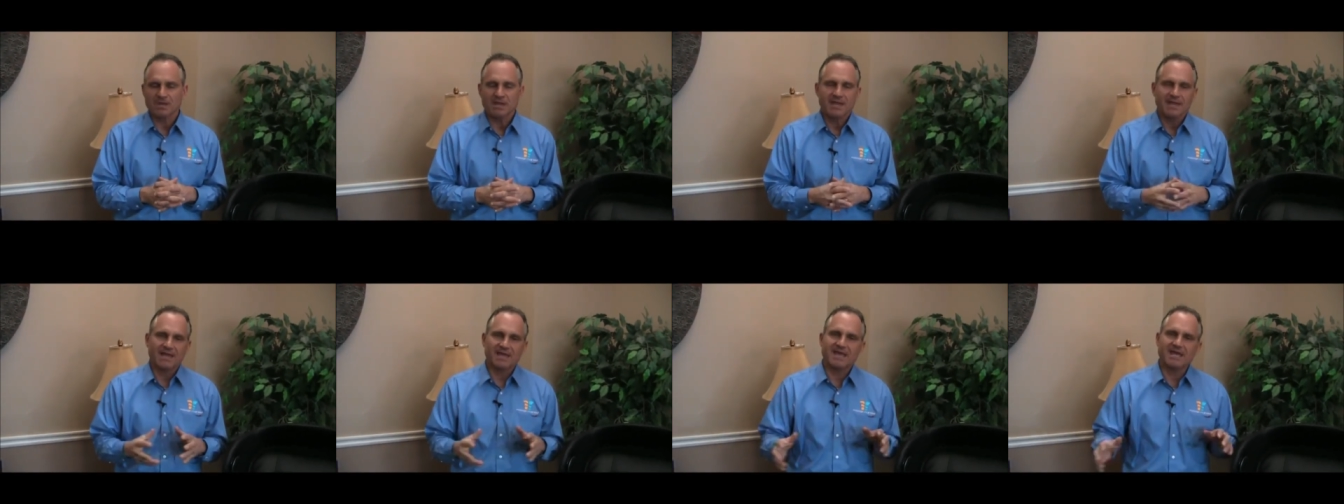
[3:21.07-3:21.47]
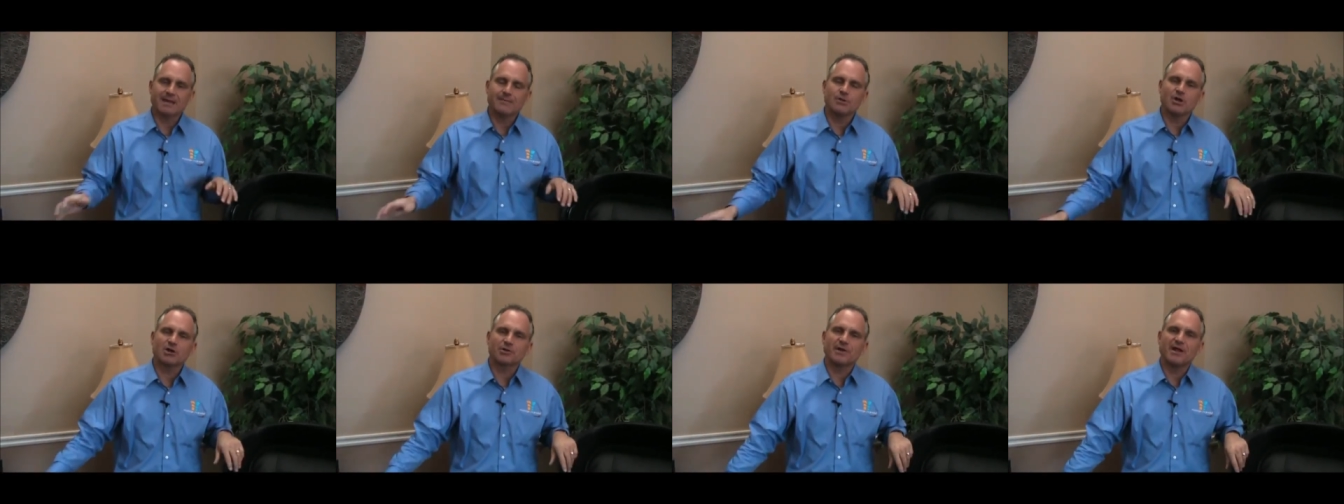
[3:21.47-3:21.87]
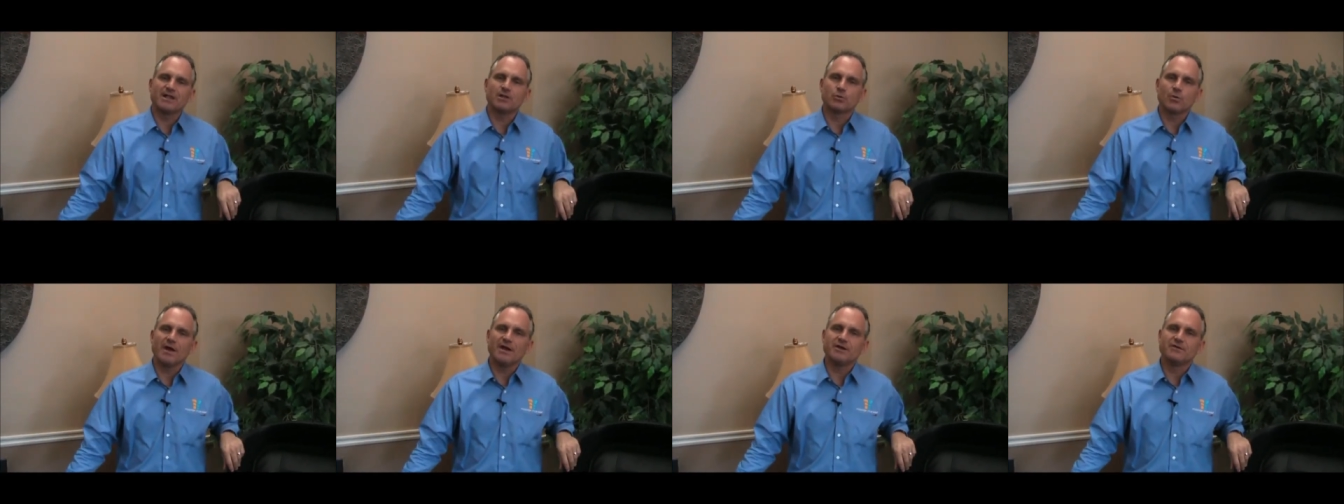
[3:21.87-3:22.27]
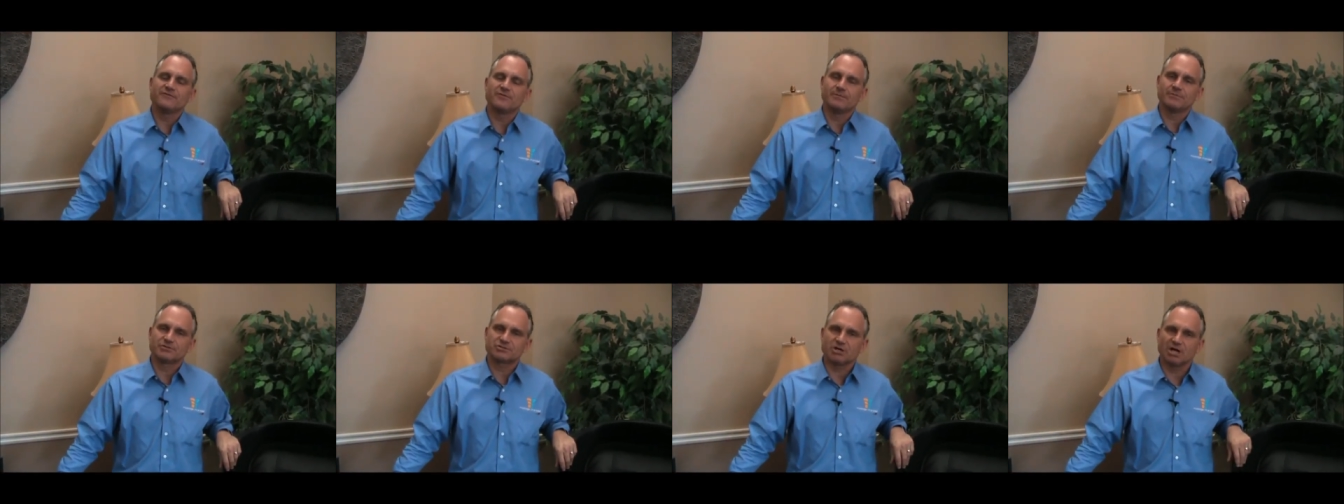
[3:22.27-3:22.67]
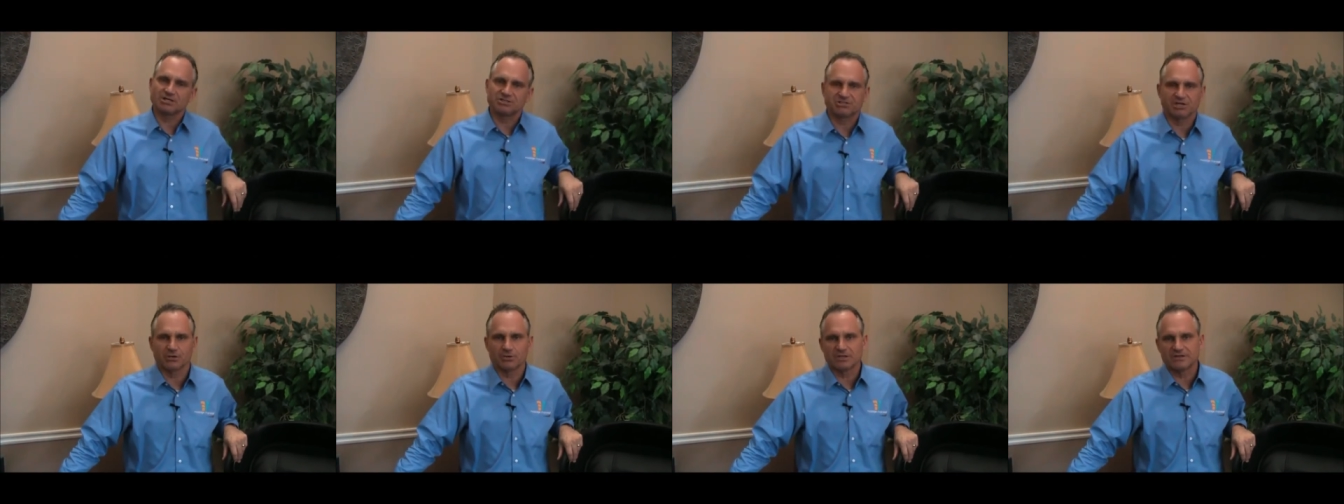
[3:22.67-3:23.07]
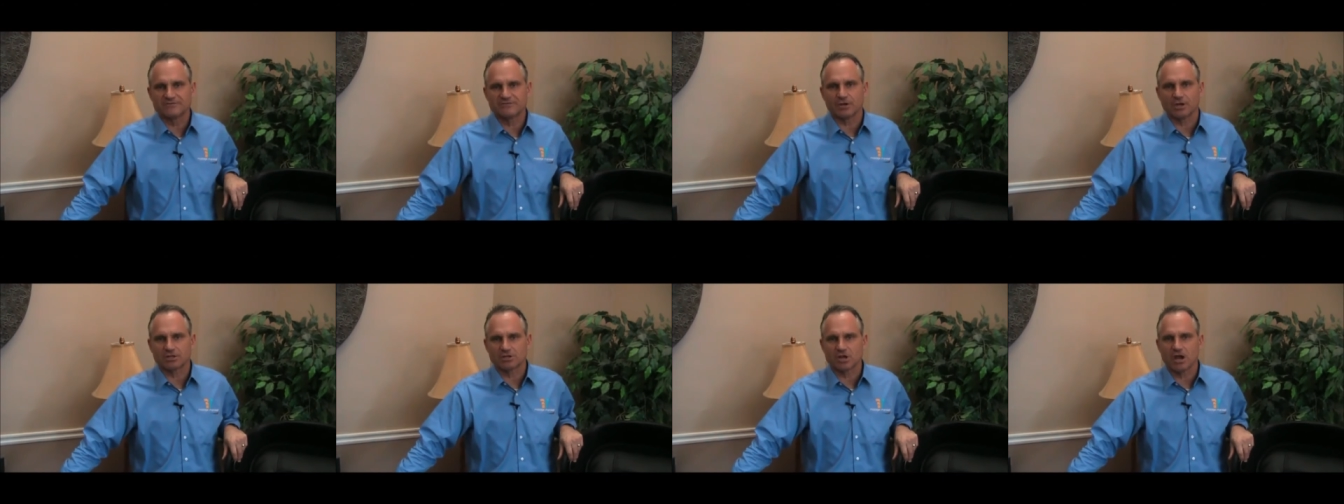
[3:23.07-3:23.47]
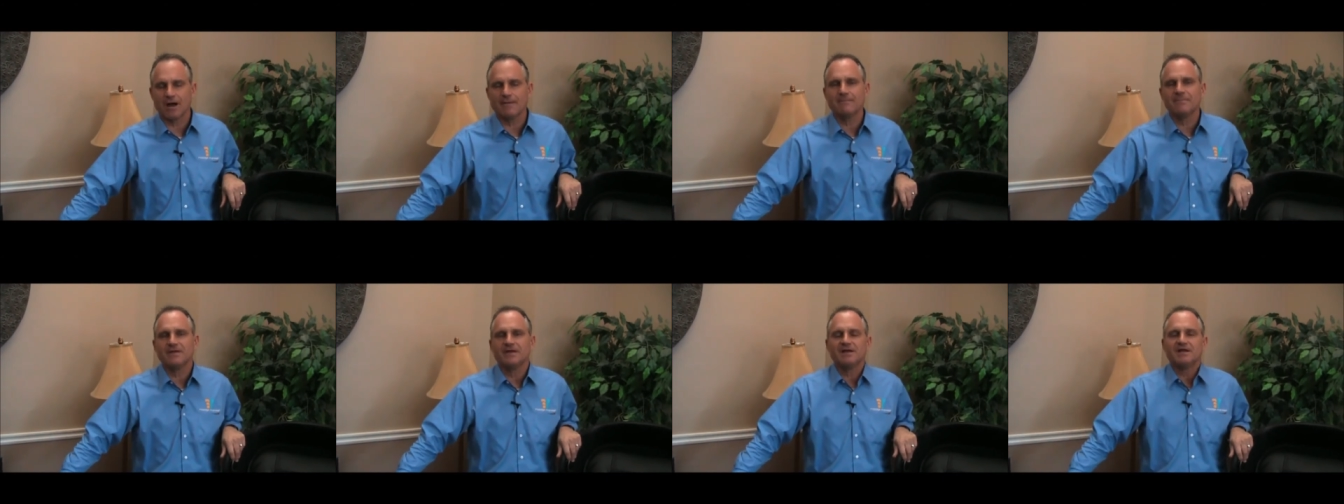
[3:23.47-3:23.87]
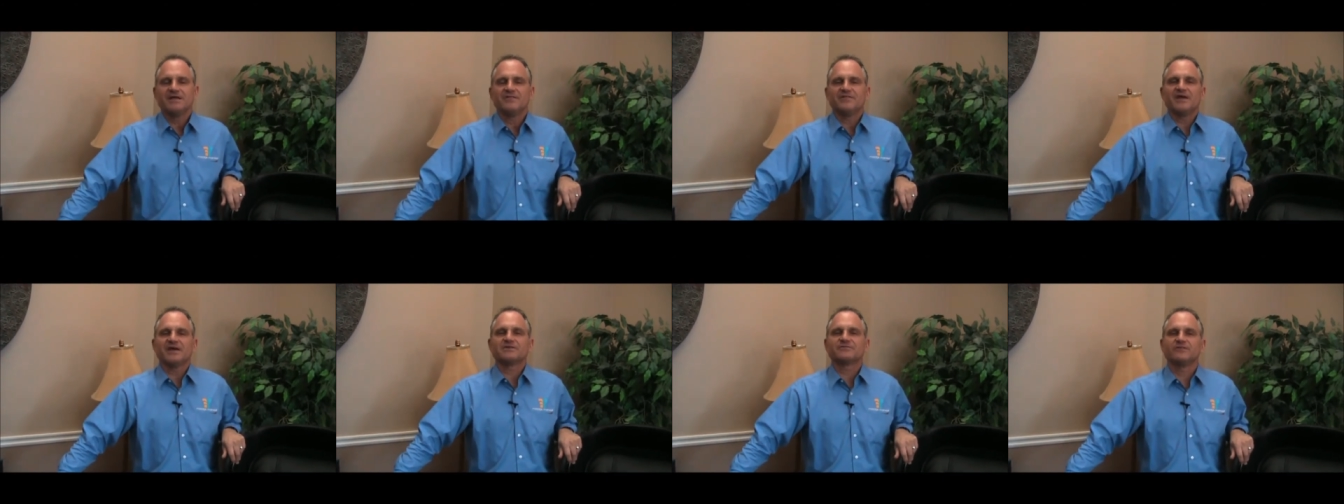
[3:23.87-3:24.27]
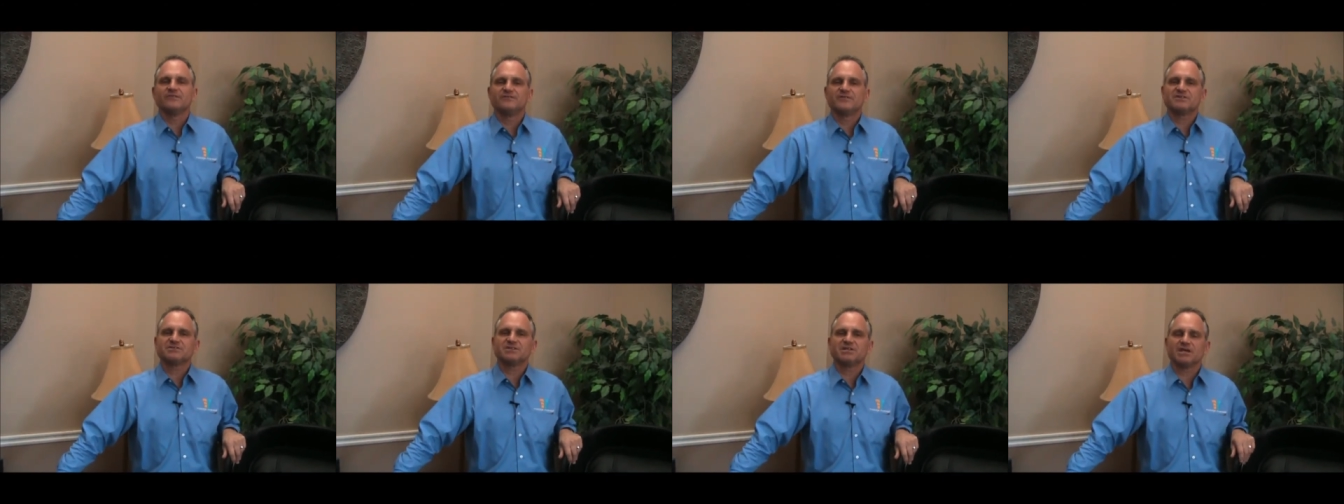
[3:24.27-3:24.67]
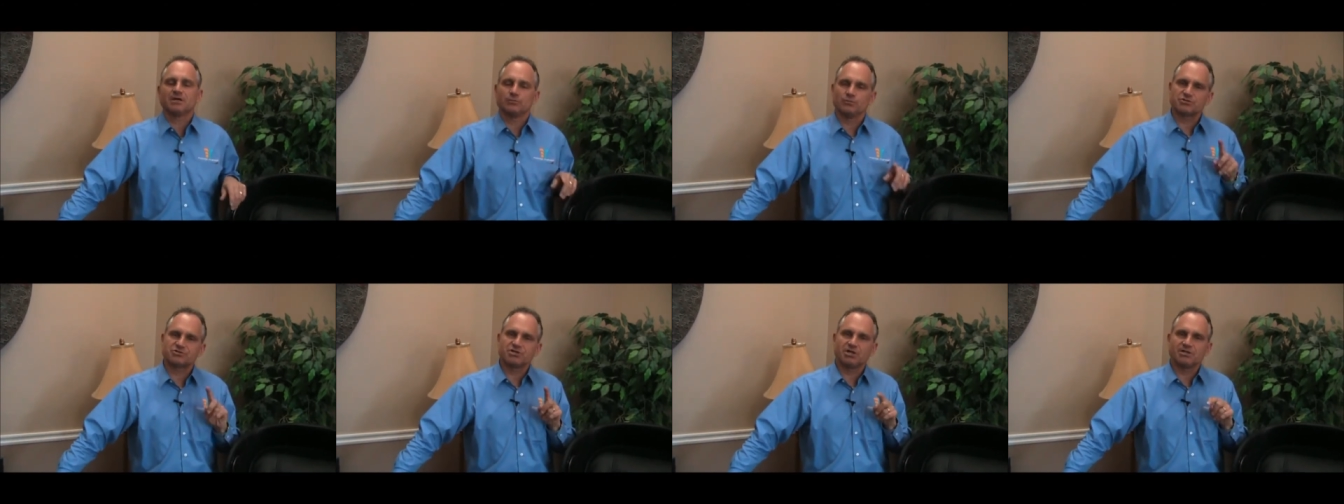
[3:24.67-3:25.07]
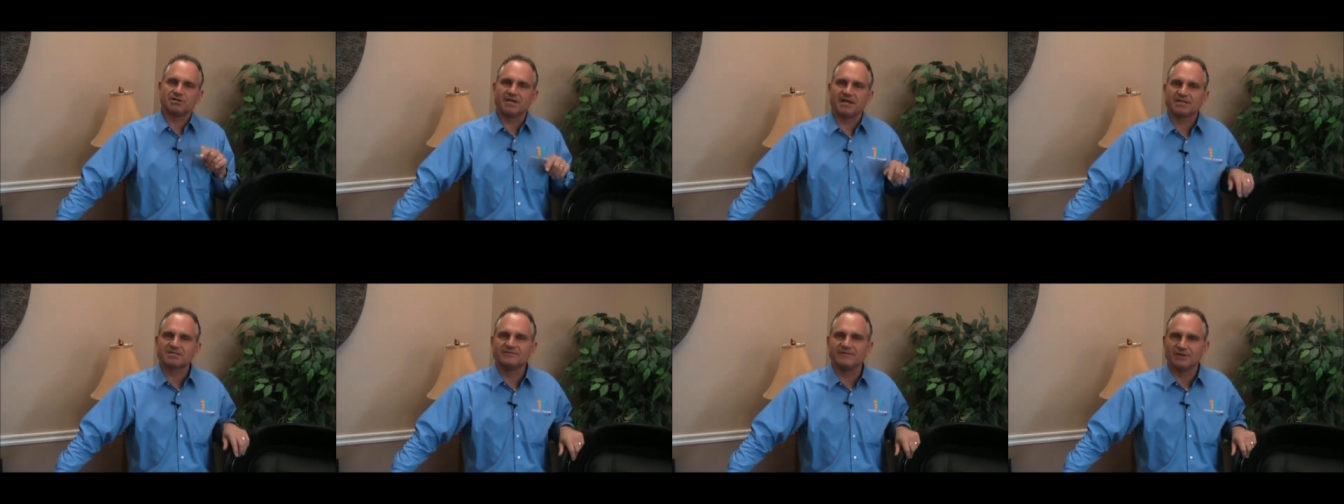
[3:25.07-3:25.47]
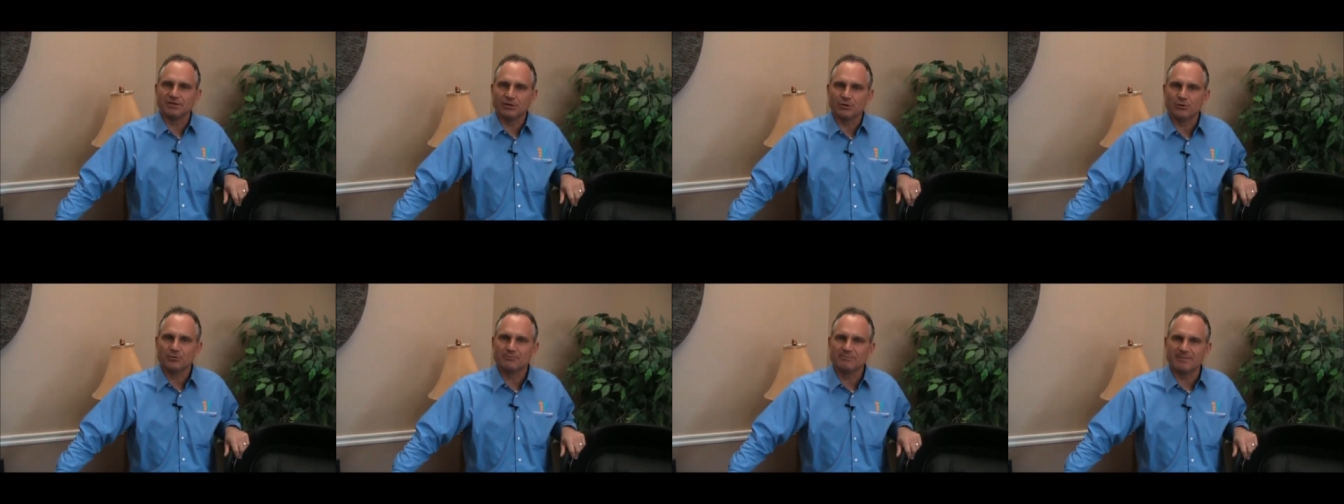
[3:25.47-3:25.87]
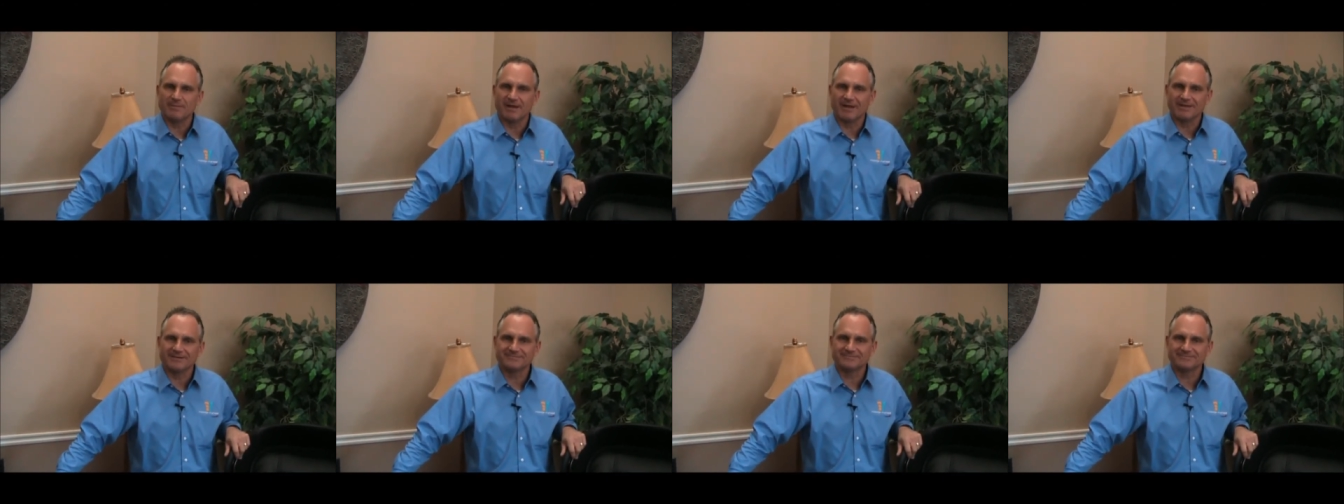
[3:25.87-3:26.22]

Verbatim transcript: Again, I'm Dr. Alan Weidner from MassageChairRelief.com. Thanks for visiting, and we'll see you on the next video. Bye-bye.